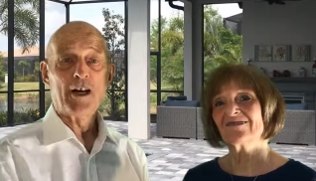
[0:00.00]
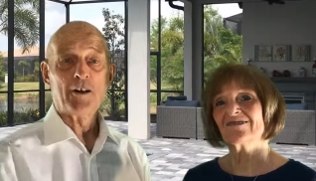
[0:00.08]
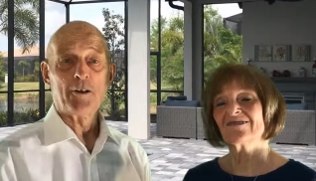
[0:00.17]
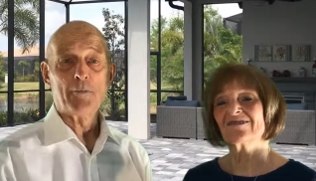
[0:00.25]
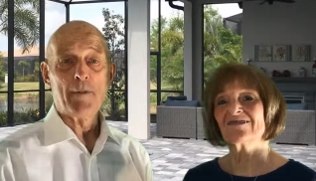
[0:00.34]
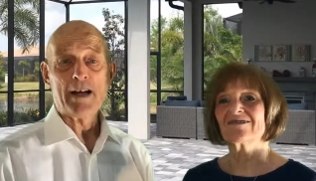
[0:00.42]
Speaker 1: how
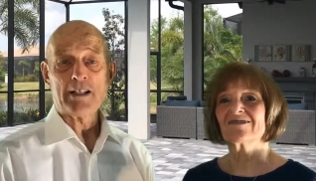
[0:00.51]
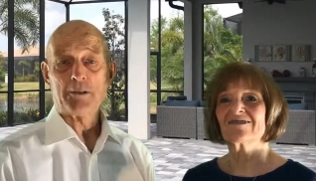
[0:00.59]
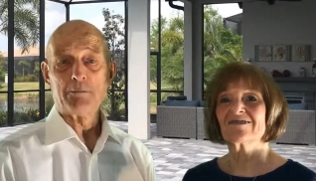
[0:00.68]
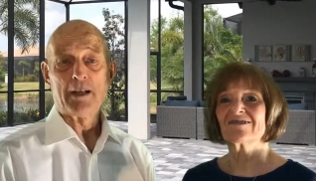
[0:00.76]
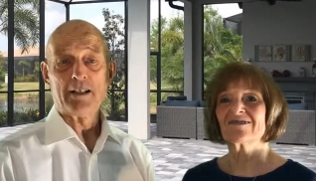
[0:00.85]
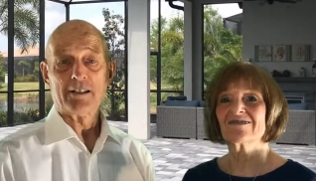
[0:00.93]
to
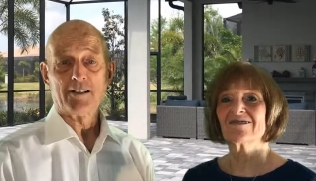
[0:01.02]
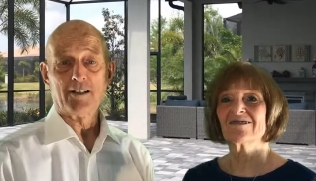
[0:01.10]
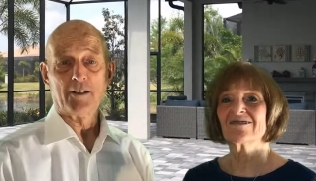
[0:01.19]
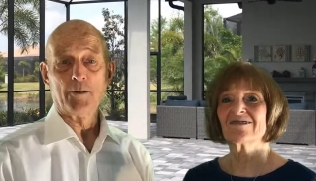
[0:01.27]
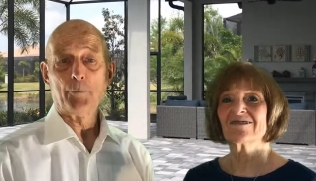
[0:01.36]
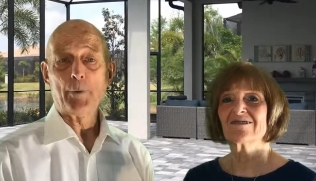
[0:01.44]
maximize the
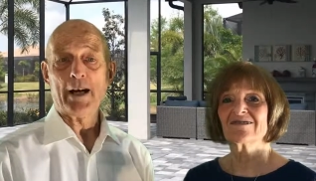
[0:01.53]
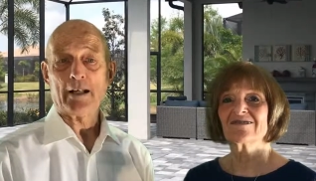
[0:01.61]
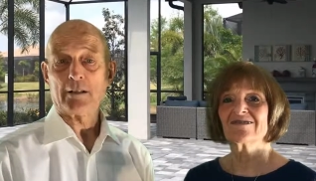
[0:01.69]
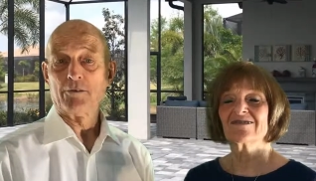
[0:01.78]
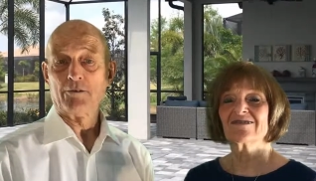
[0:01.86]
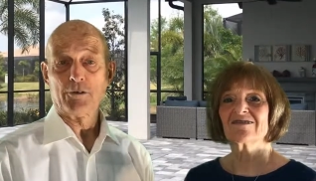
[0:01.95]

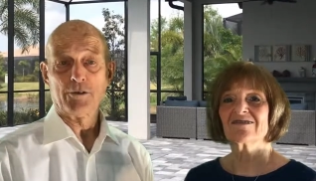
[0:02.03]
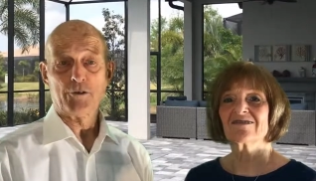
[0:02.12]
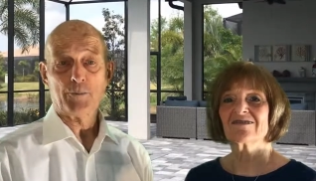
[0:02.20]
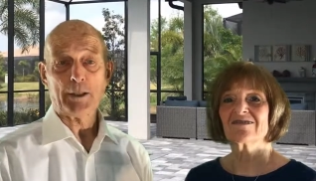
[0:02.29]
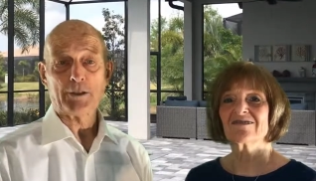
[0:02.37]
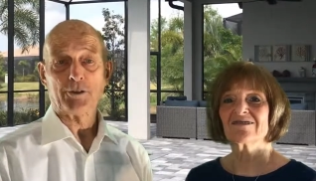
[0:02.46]
impact of your
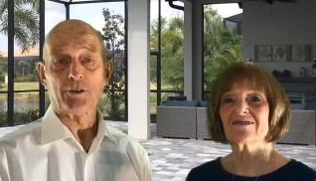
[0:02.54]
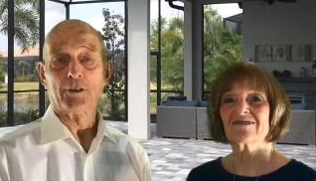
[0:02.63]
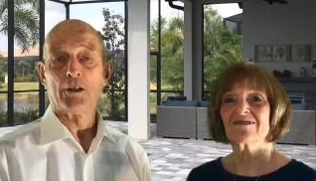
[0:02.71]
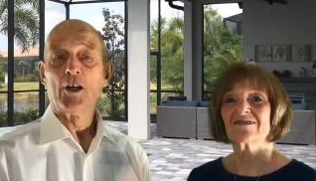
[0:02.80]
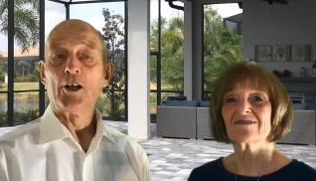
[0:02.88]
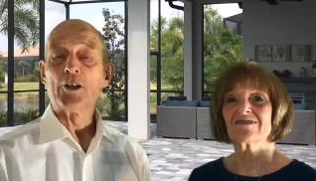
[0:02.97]
inspection,
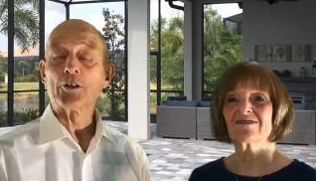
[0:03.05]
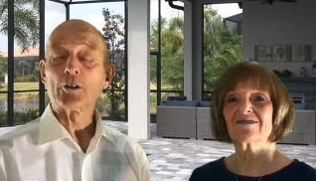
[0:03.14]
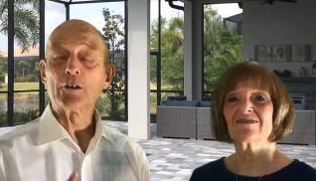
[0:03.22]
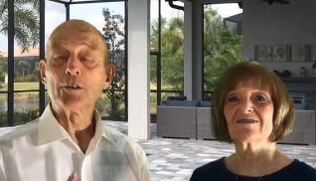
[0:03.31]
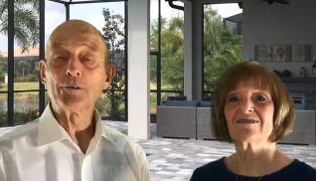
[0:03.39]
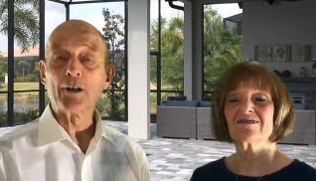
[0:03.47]

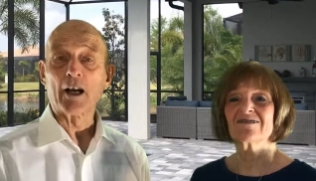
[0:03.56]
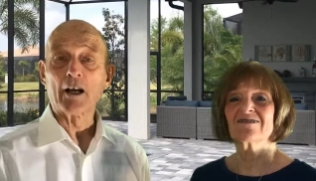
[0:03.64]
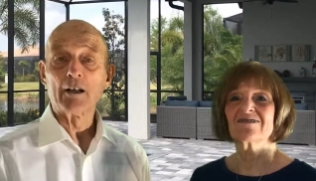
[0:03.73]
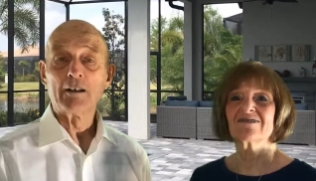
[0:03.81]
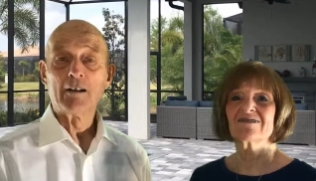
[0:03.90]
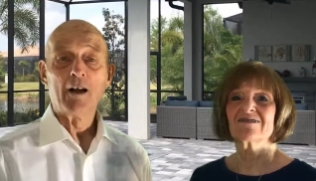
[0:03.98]
including
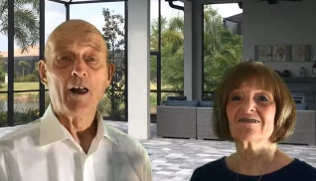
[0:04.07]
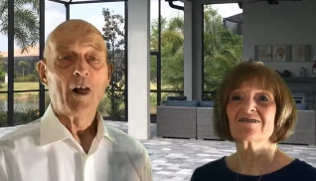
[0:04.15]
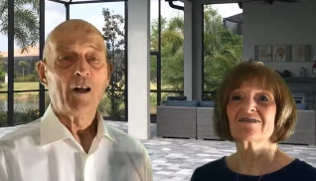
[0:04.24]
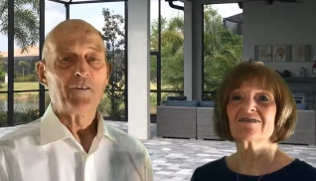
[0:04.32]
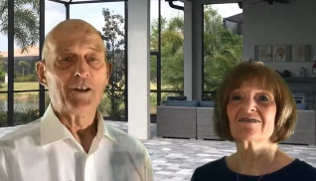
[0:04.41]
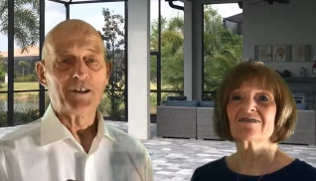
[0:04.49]

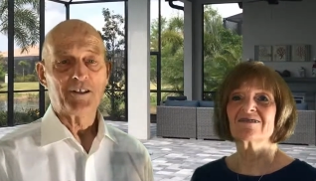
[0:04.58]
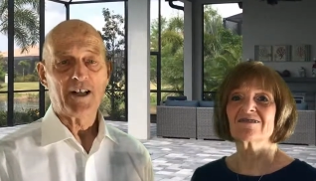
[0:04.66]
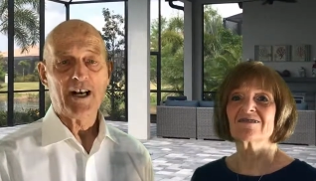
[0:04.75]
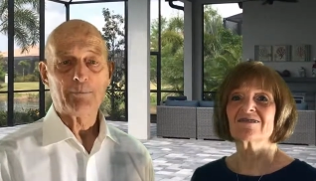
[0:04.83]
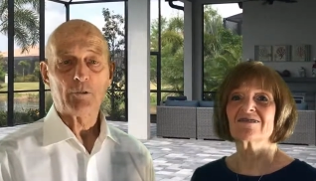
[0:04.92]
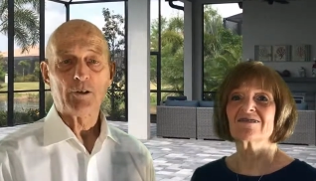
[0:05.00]
the
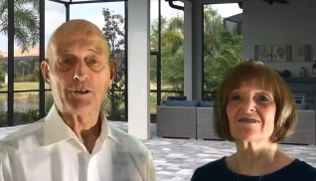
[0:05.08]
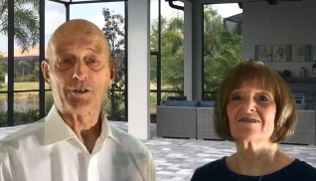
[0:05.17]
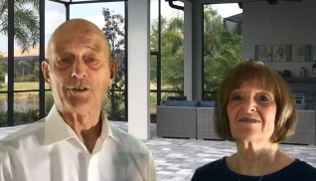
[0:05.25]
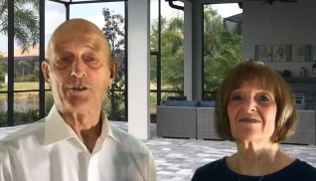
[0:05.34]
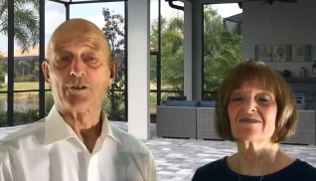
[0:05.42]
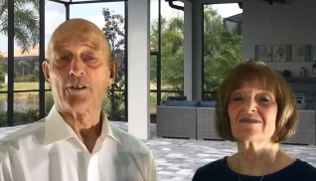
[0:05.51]
top
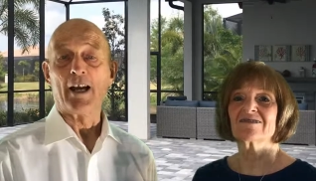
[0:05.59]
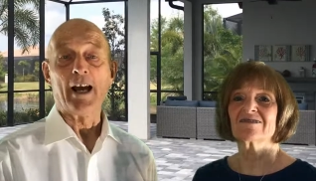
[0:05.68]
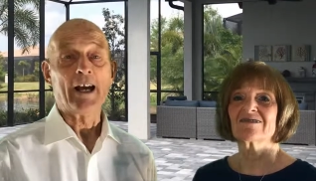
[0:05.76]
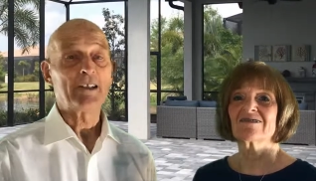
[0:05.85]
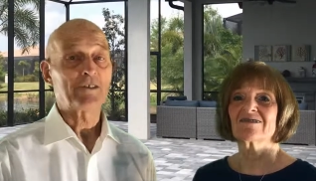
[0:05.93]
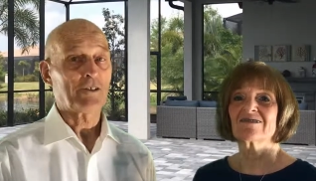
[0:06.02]
questions to
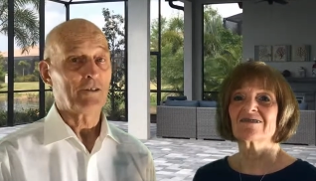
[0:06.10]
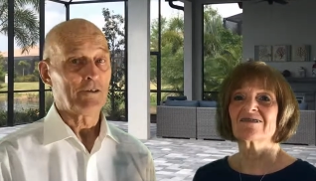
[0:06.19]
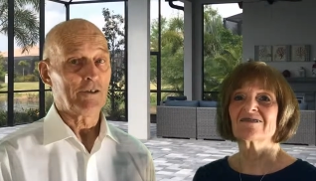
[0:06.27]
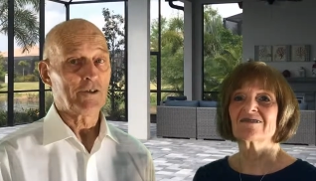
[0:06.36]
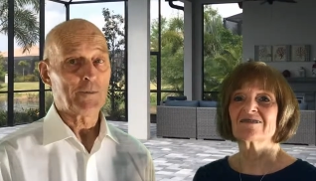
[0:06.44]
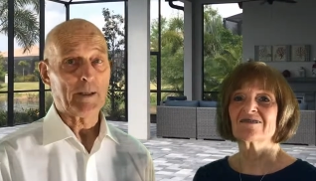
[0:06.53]
ask your
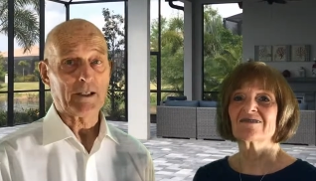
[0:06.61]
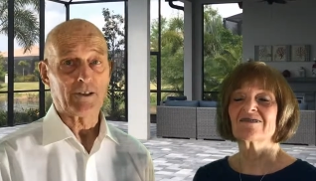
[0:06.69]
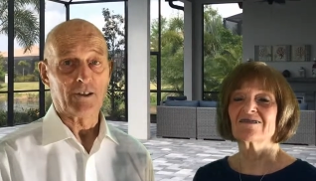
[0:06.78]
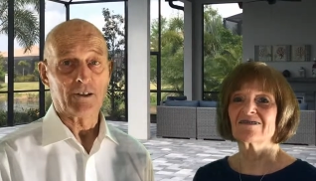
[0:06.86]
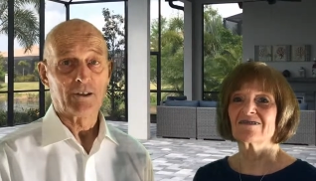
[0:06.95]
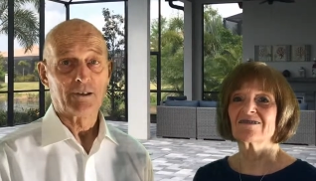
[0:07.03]

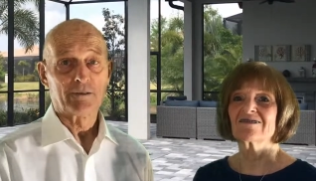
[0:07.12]
inspector.